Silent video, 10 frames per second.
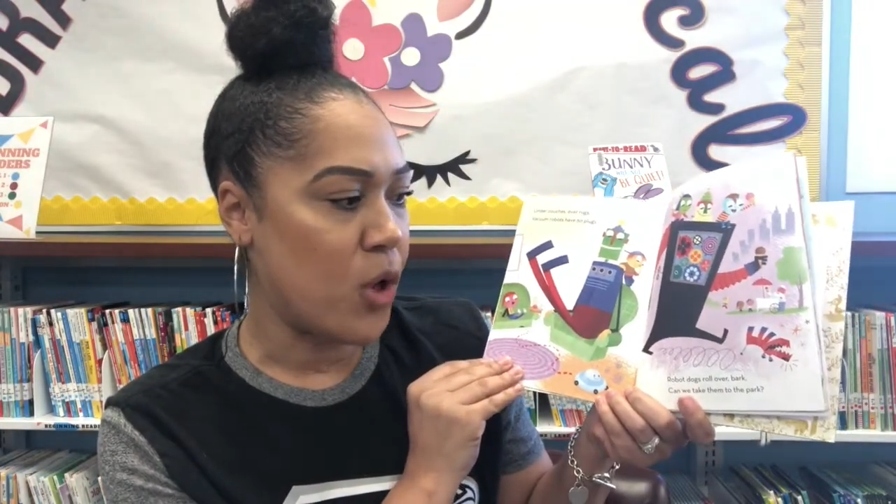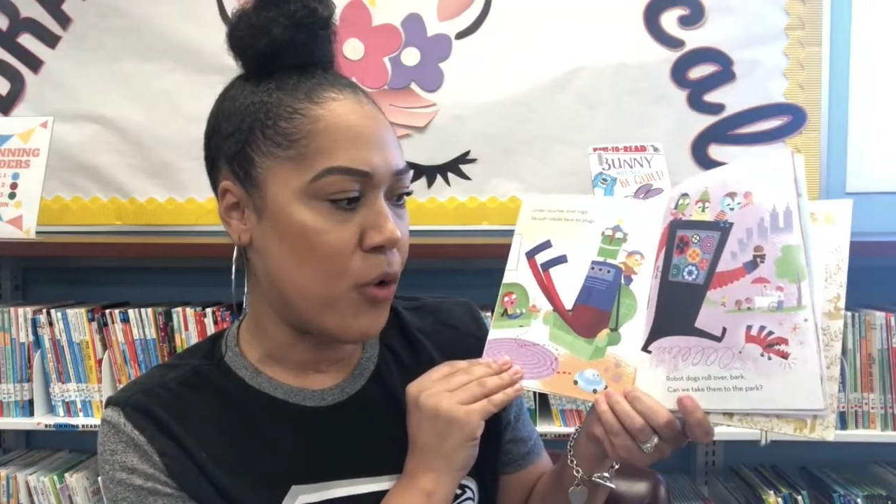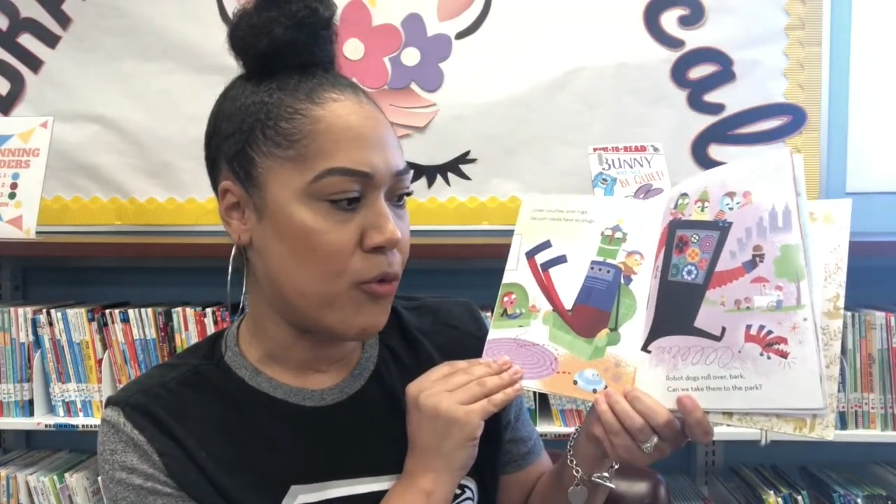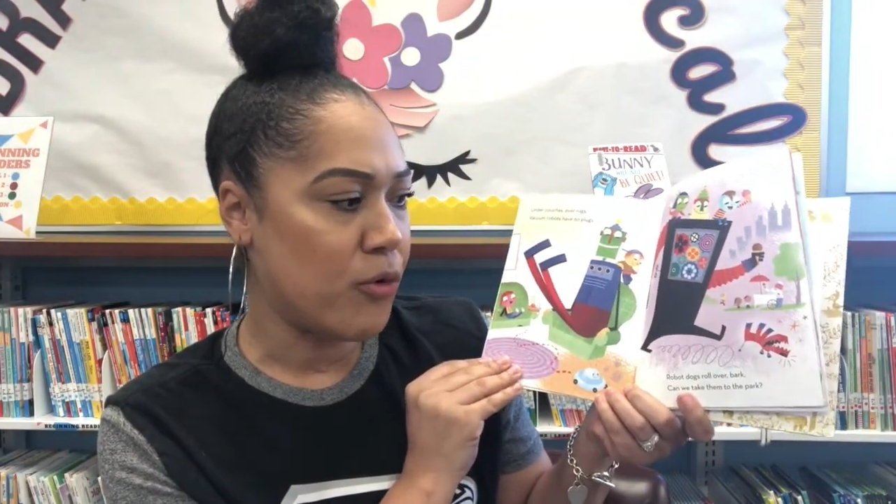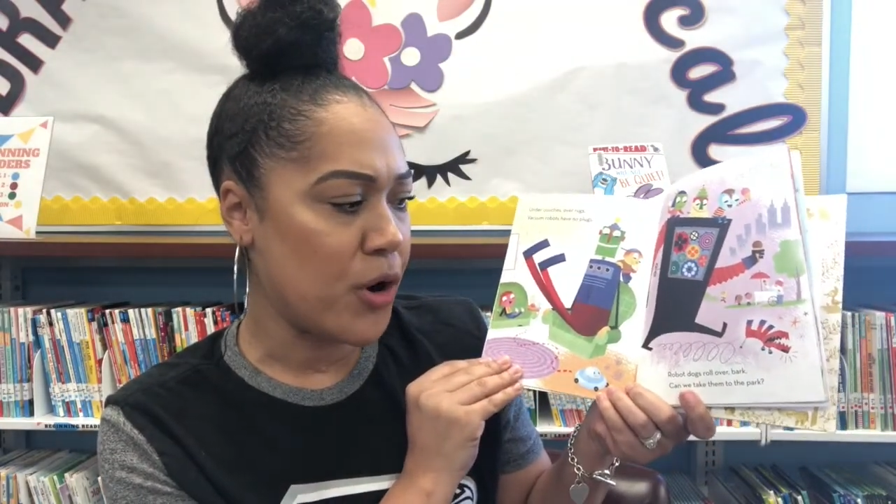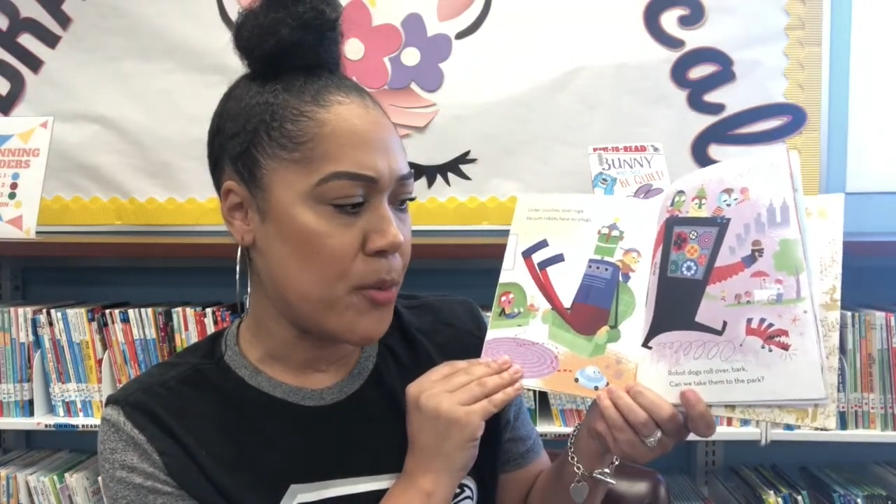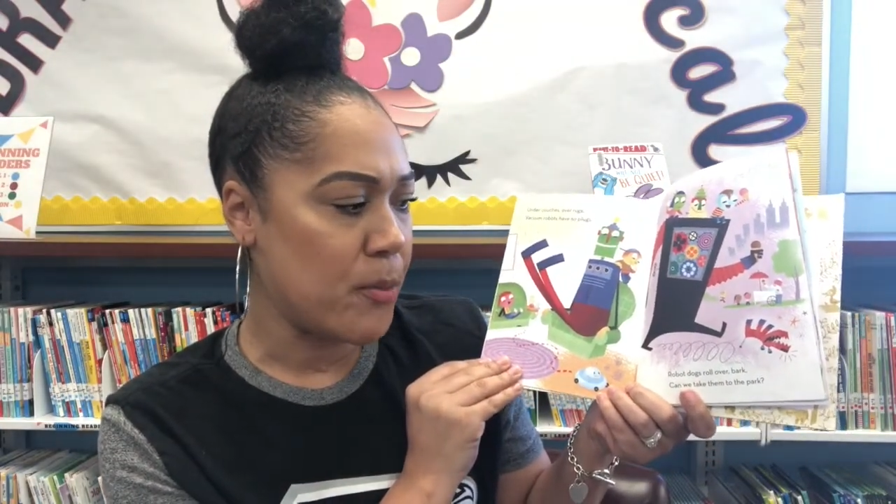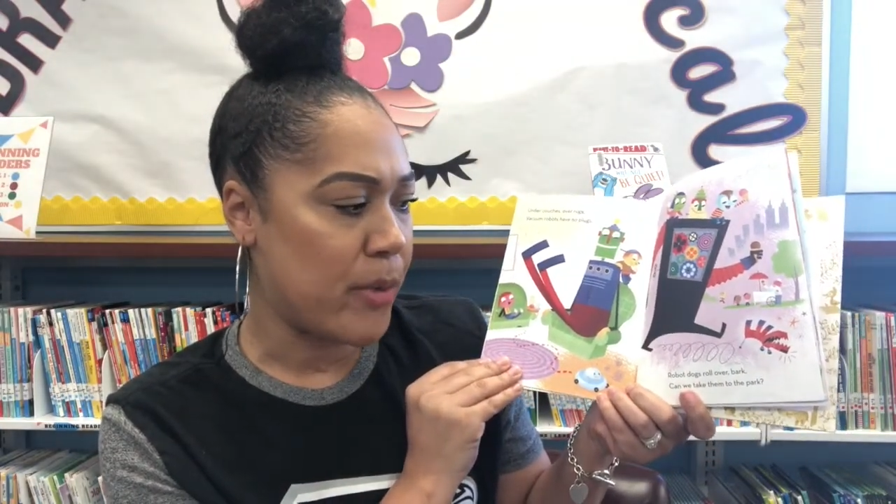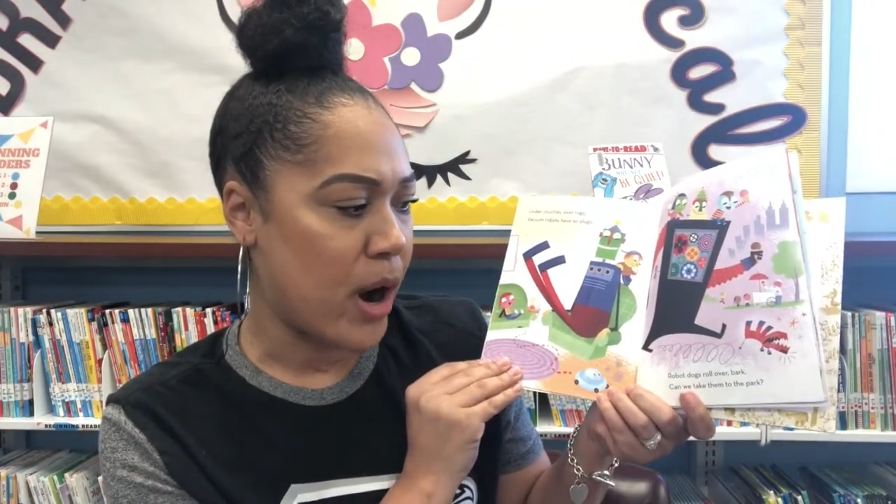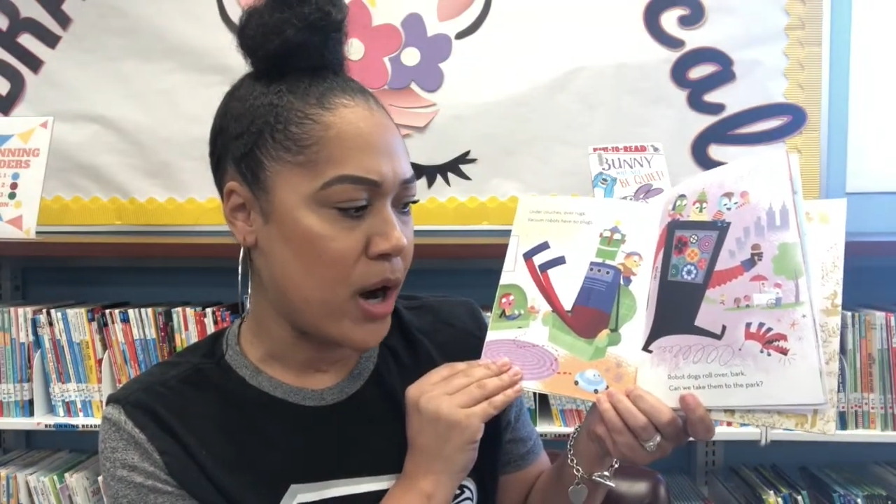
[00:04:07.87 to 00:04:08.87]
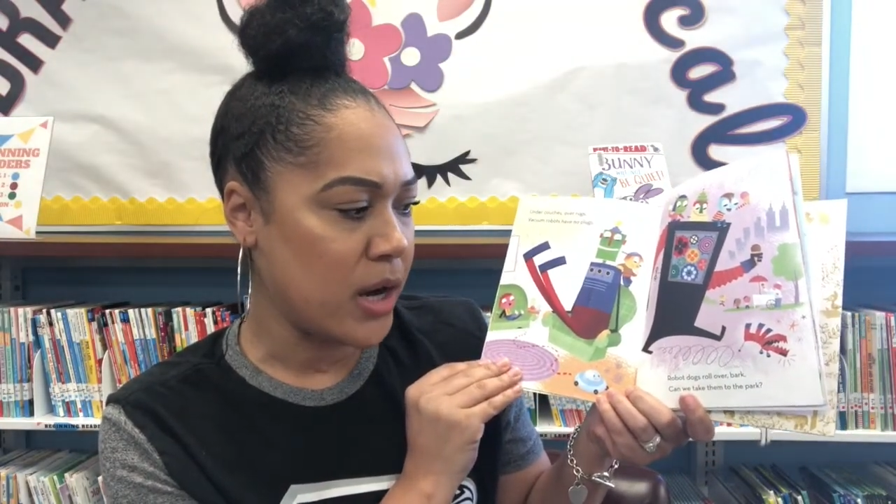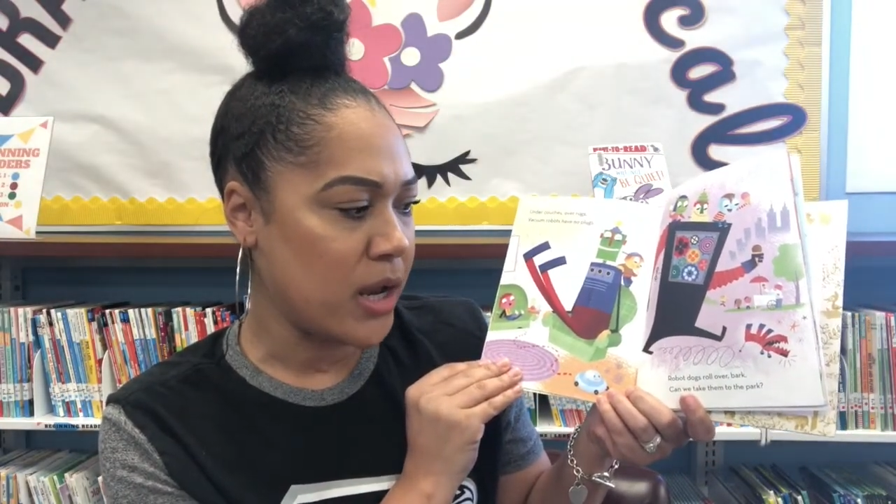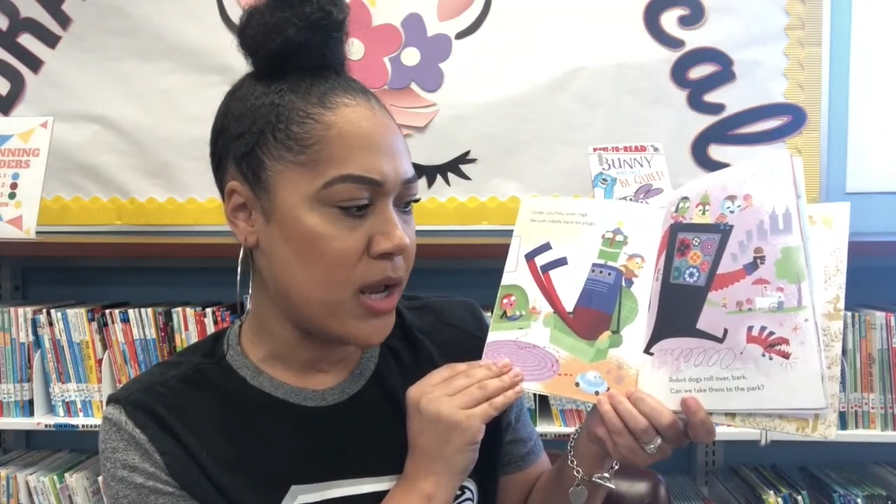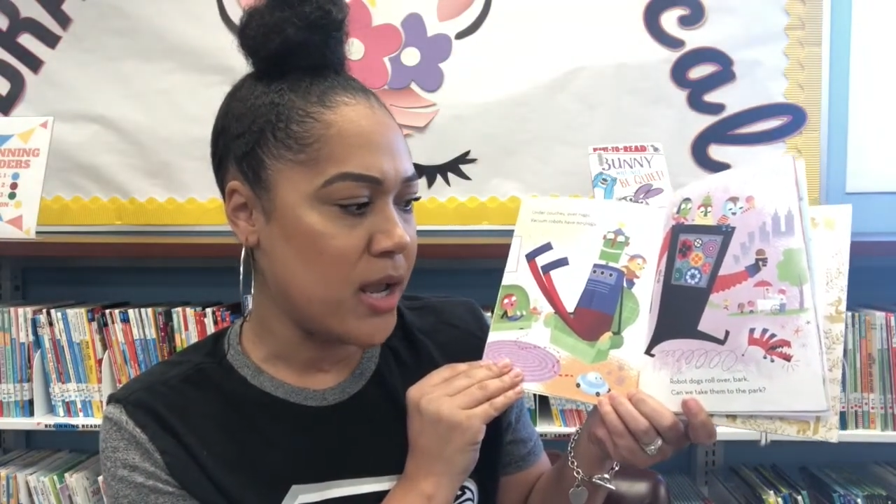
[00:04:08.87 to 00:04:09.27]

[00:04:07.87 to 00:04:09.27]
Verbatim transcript: over, bark.